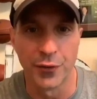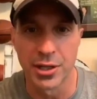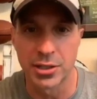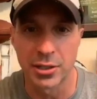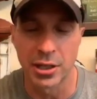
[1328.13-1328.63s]
If
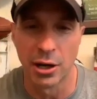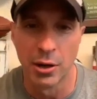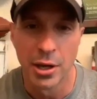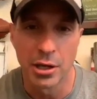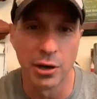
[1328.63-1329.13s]
it's, you
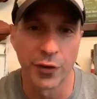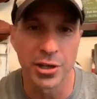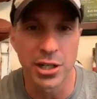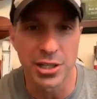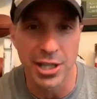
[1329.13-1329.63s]
know,
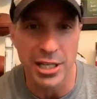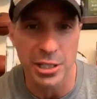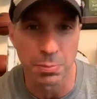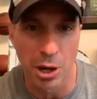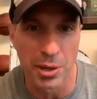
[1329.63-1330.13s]
University of
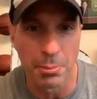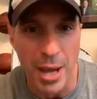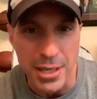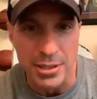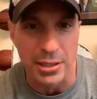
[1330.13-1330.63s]
Texas Permian
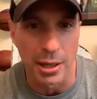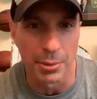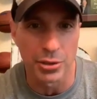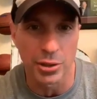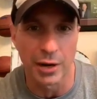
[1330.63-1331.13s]
Basin, I'm
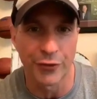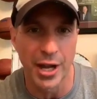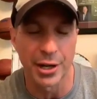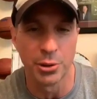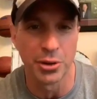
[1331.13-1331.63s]
going to try to
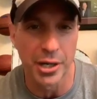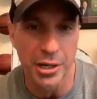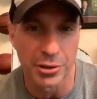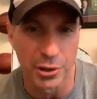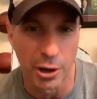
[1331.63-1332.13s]
find out who the
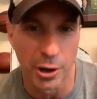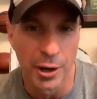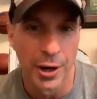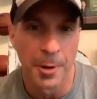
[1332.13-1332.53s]
leaders are